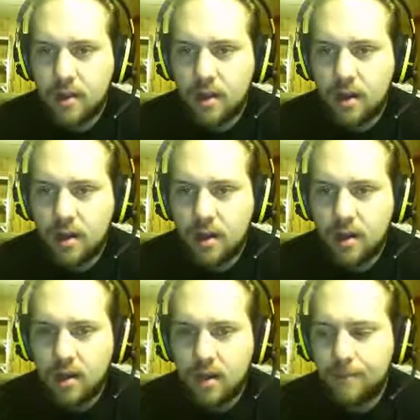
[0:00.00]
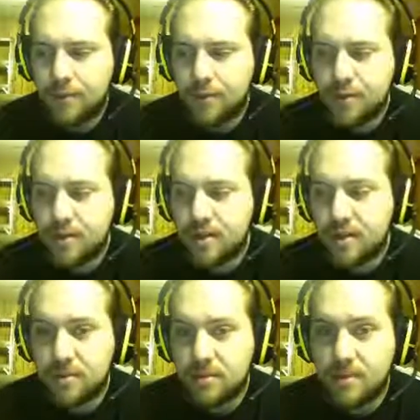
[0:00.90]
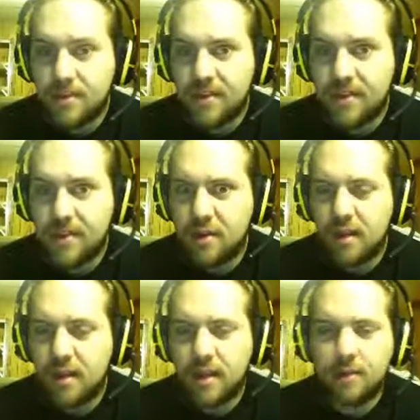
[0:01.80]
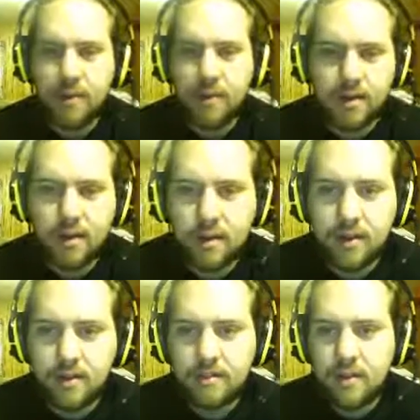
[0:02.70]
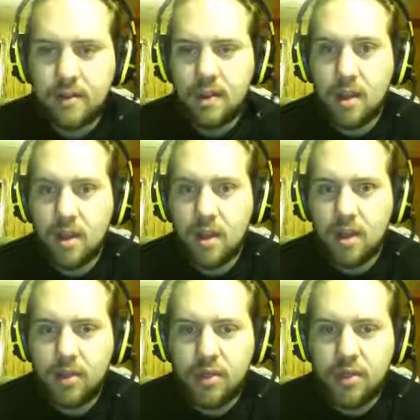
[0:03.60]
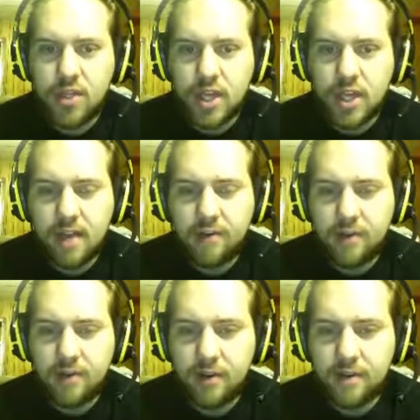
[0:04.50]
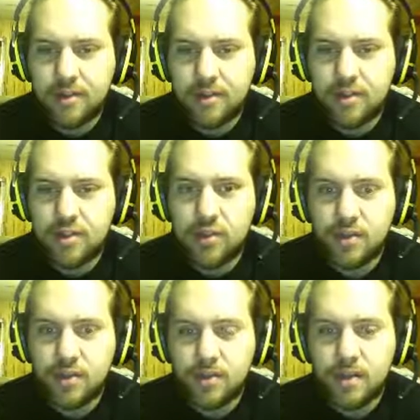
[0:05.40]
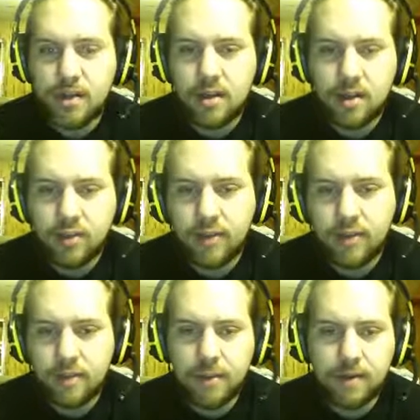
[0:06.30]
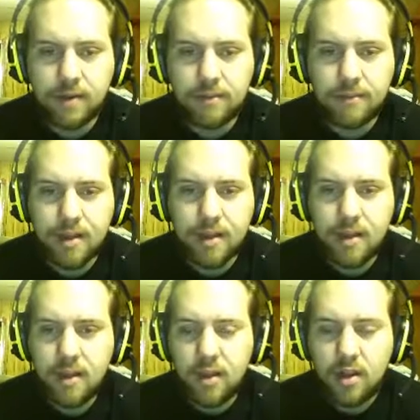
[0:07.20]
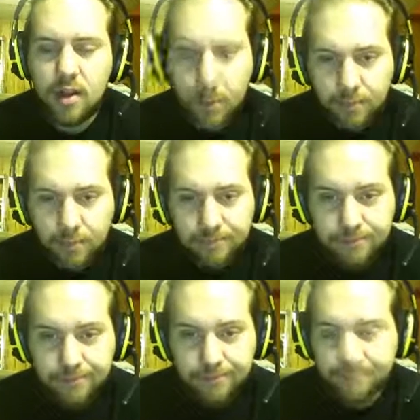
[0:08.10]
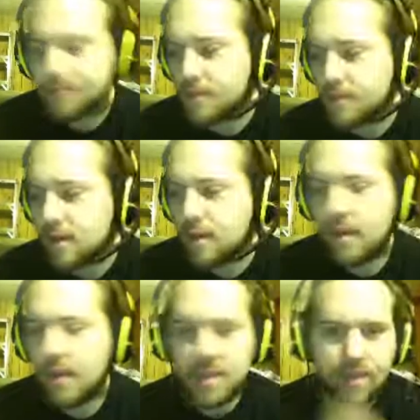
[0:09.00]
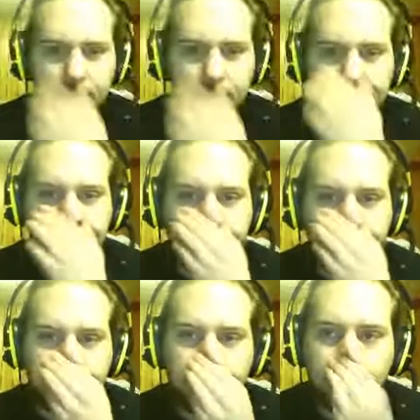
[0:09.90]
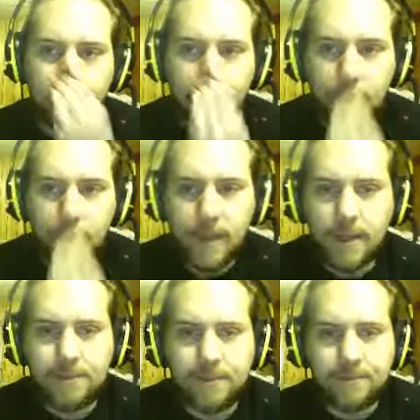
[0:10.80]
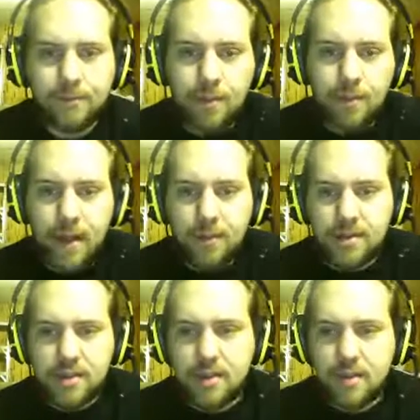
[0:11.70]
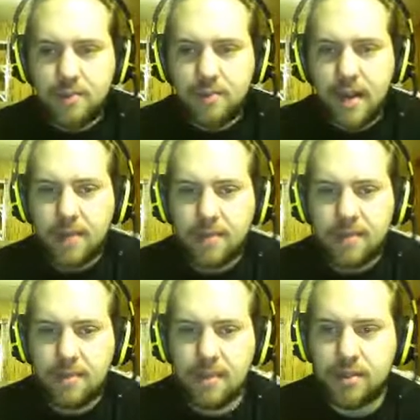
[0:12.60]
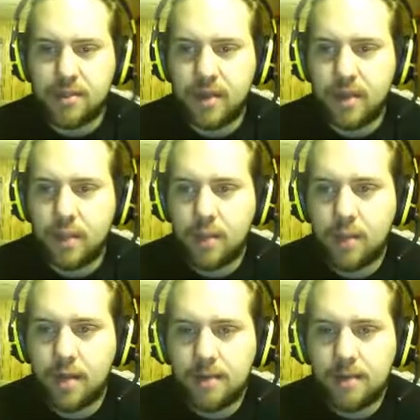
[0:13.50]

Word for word: uh, truth is I was supposed to be video calling with, uh, the GF, or the soon-to-be girlfriend, but, you know, that's fine. I'll, uh, bang up this, uh, bang up this episode here, and then we'll, uh,